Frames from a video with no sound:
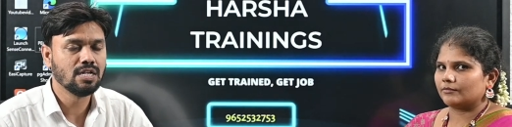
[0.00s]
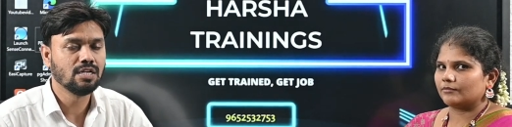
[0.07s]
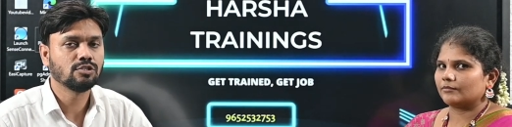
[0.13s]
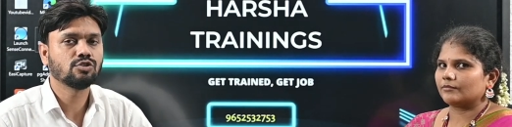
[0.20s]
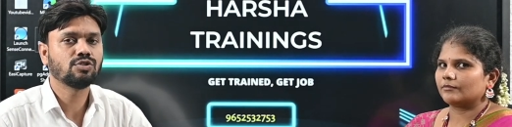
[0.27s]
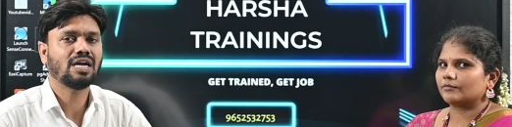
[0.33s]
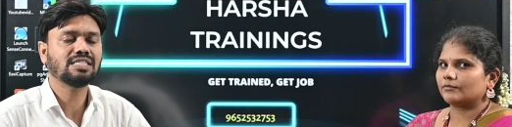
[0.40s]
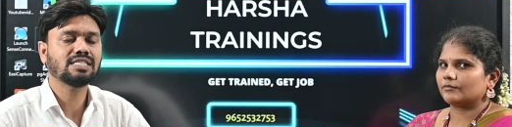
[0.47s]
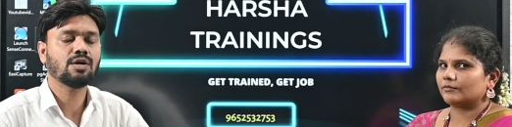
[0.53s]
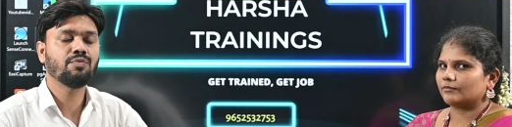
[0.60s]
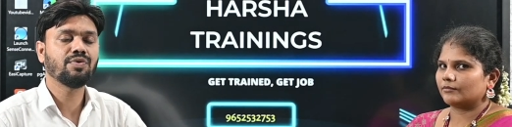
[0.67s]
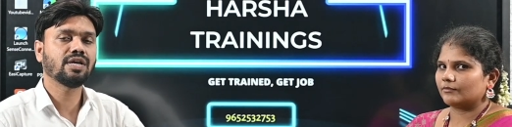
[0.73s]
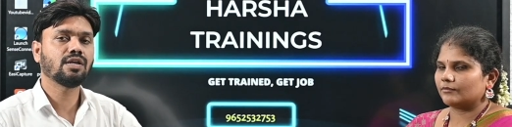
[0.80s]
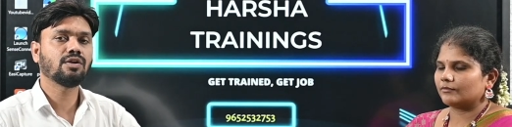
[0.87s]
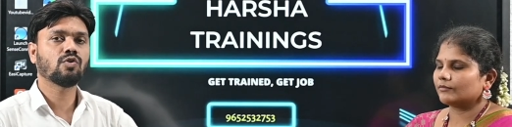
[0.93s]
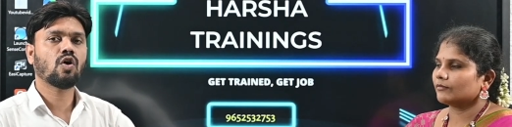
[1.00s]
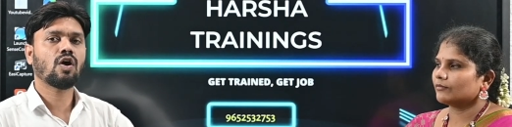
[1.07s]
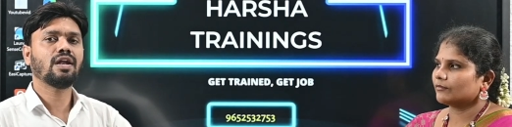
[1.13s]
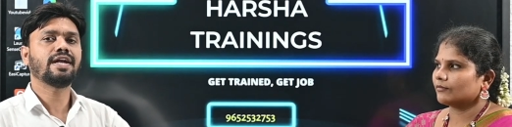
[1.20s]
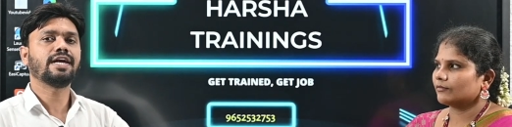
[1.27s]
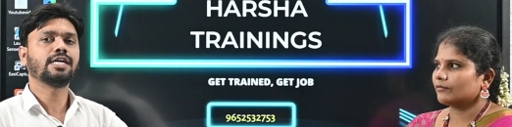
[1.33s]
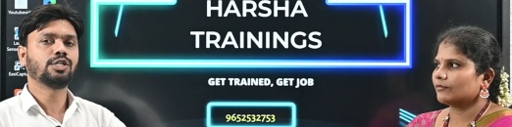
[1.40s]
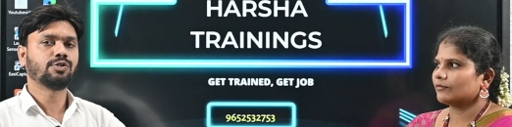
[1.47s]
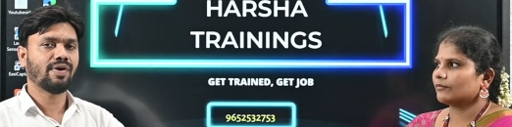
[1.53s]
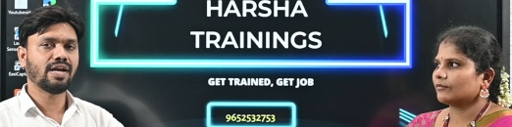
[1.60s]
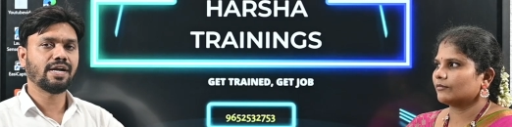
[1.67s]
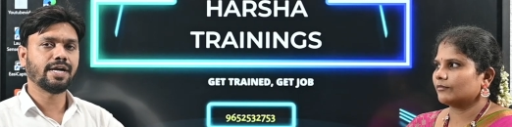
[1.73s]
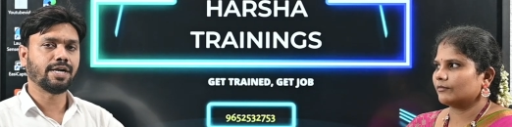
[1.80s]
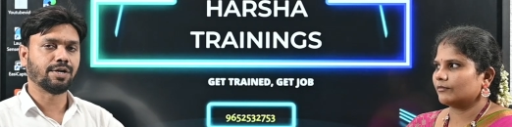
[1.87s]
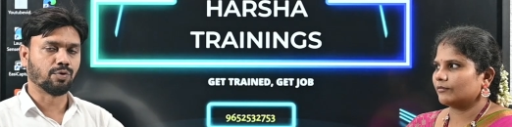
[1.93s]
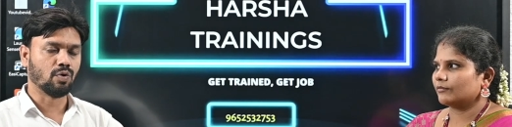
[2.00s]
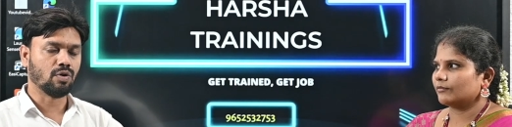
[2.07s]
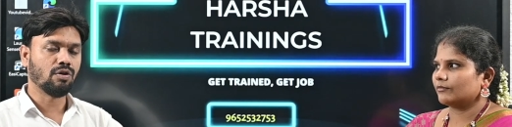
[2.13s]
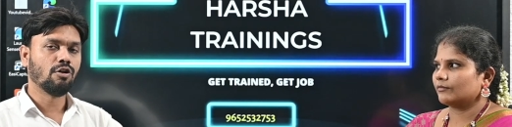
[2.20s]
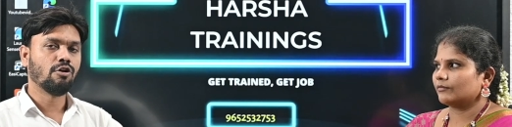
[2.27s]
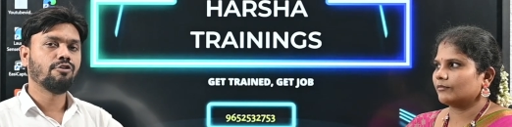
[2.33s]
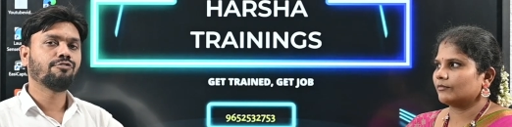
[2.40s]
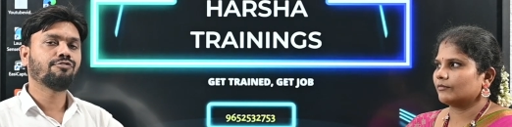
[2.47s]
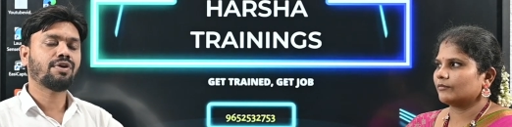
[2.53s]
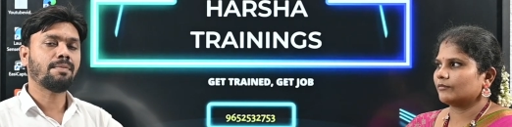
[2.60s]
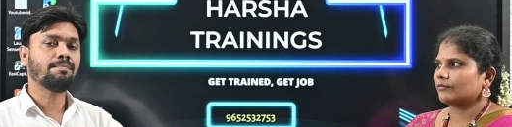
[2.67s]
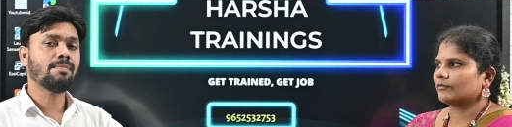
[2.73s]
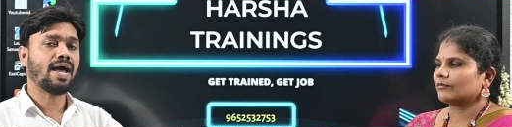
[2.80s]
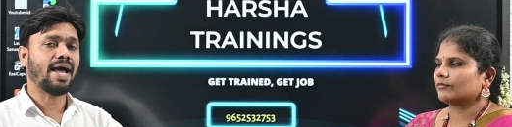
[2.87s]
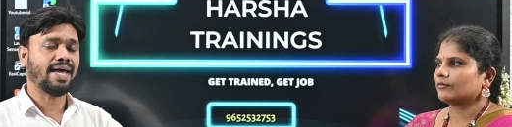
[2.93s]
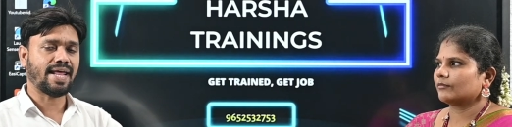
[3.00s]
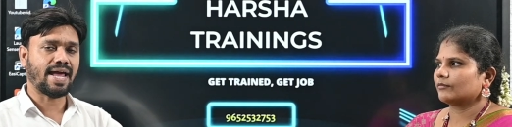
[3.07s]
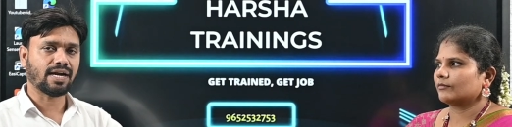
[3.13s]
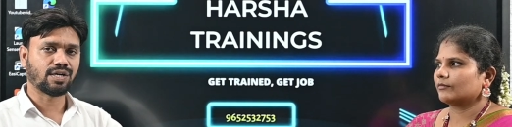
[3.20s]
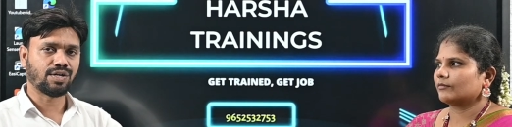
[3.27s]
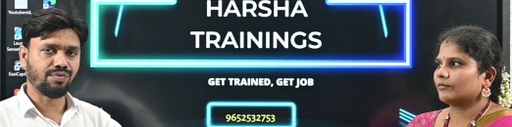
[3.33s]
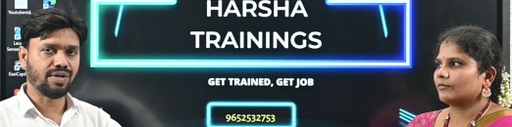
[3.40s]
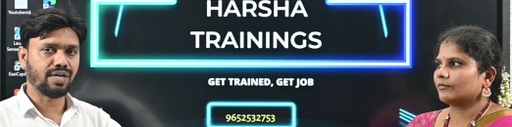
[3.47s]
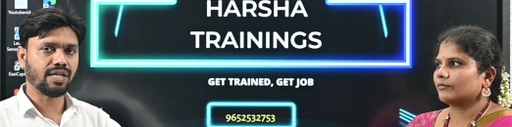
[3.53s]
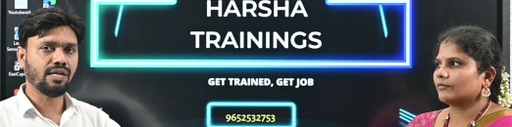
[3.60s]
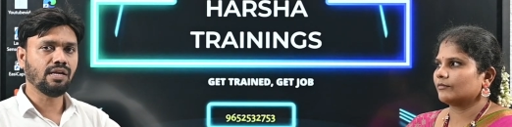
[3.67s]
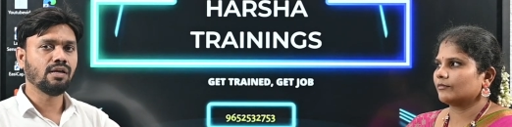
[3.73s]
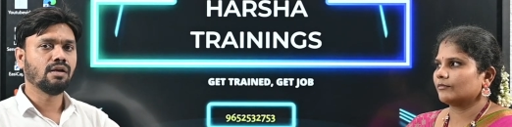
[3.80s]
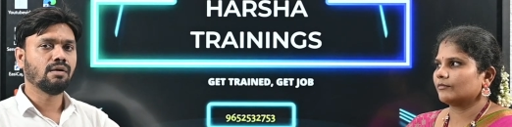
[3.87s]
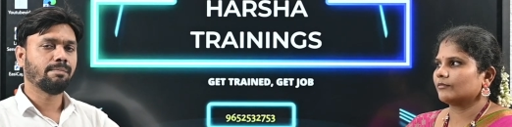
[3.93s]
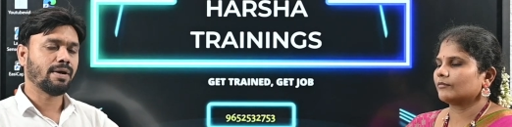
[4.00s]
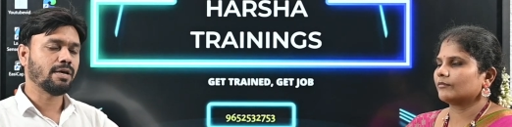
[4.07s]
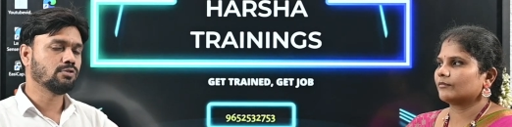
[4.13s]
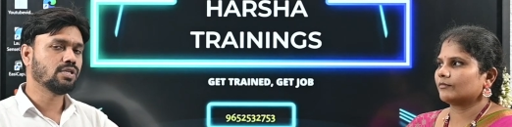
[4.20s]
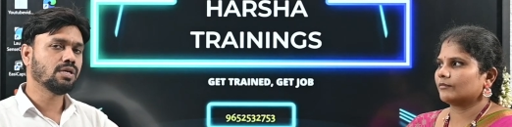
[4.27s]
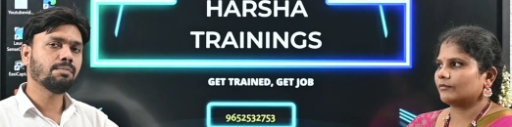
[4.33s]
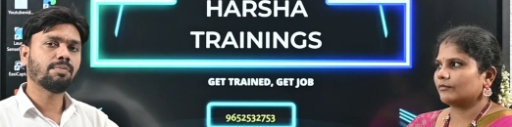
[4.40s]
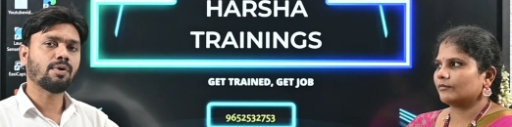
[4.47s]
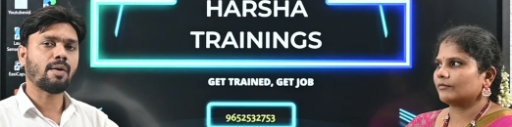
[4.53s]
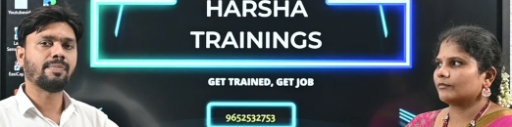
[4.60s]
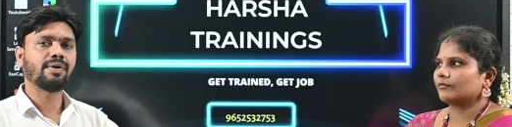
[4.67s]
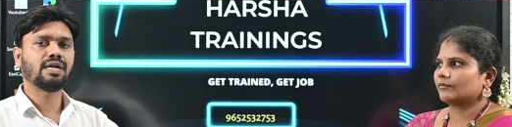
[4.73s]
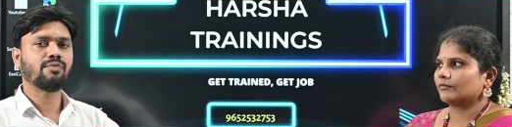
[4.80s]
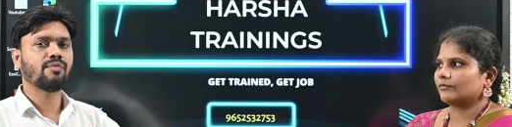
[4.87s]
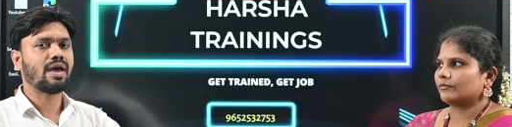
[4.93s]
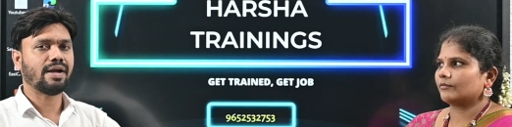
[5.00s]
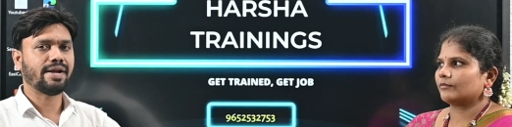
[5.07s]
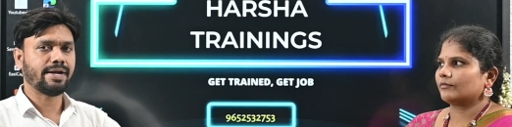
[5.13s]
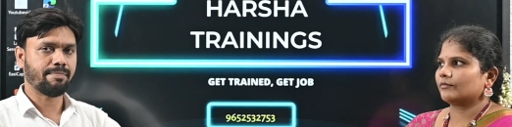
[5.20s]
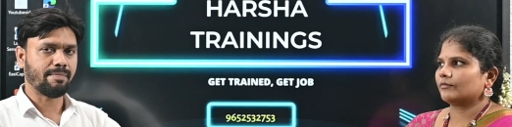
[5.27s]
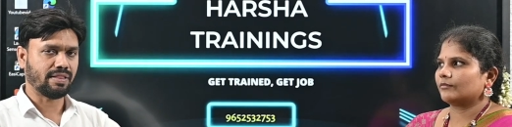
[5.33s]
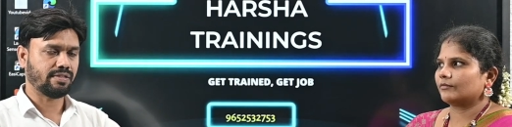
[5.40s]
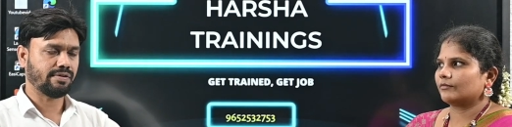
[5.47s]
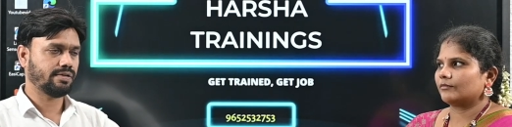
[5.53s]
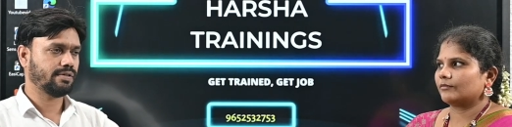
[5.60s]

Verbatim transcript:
Speaker 1: so that's how we can call an edit validate rule from an activity by using property validate method.